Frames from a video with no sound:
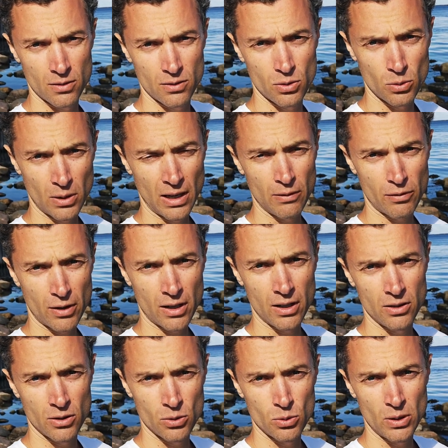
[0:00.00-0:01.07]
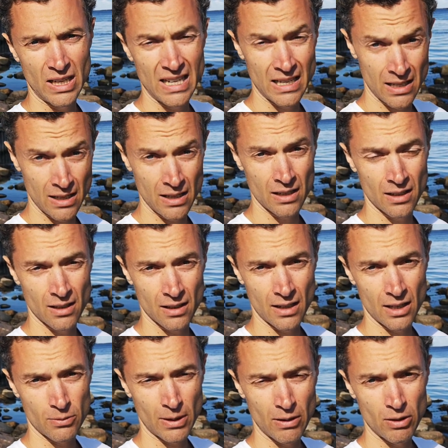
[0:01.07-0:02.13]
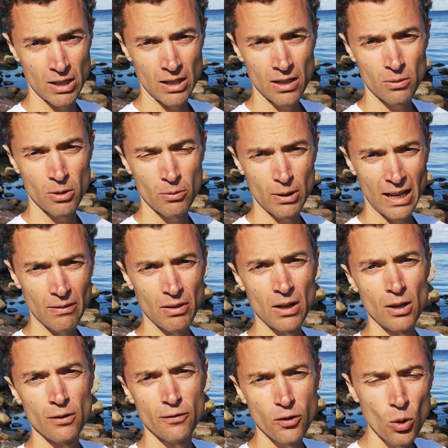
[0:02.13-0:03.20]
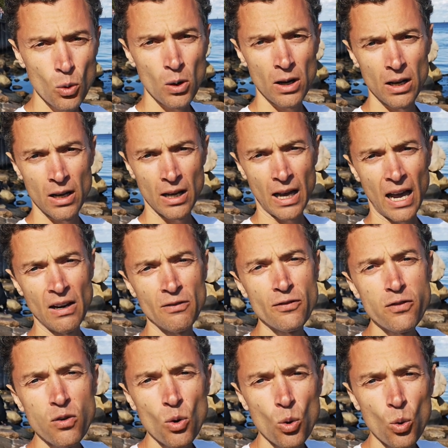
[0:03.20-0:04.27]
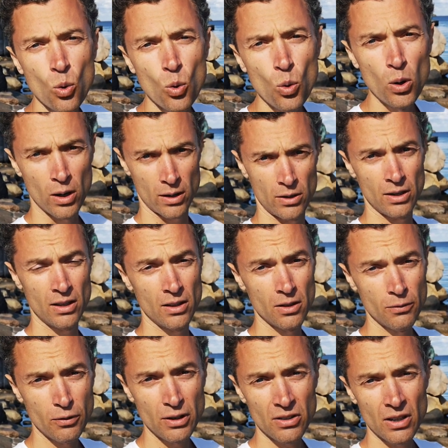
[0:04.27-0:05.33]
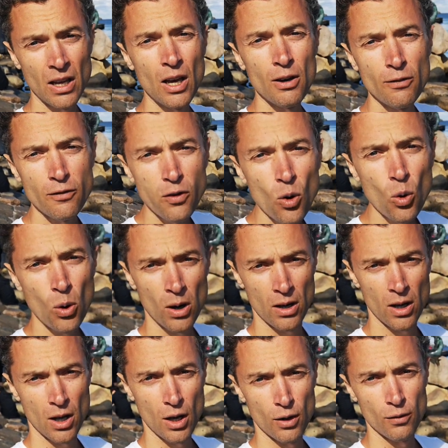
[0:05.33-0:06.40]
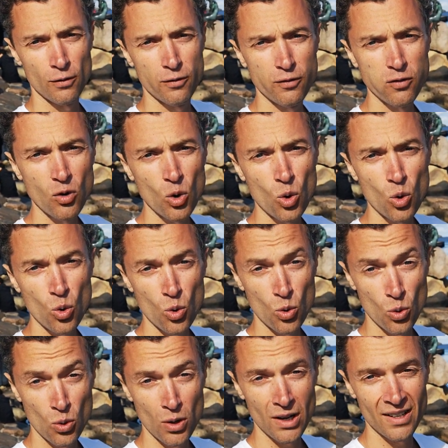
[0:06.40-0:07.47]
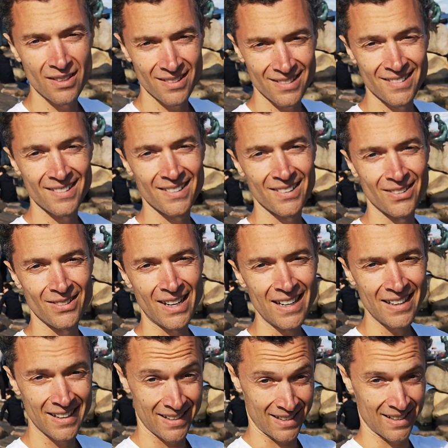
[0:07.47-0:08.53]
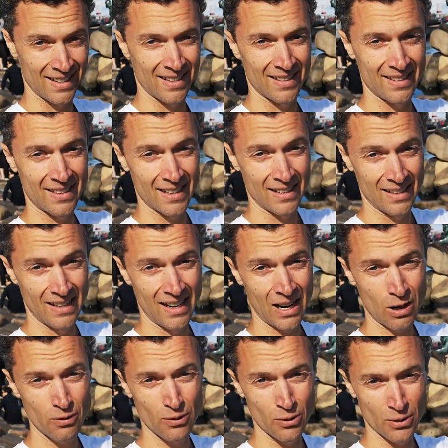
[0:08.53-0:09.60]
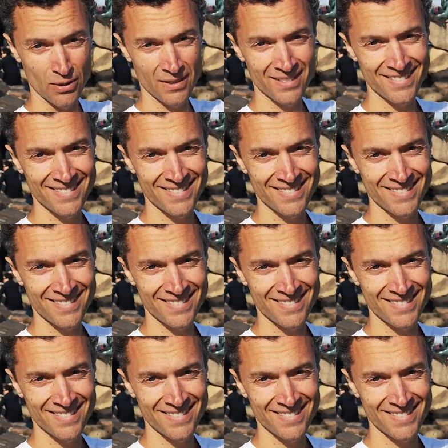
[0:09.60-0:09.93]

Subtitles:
to F-R-U-E, as we have it here, we would have fru and frue. You hear the difference? Fru, frue. All right? Den lille havfrue.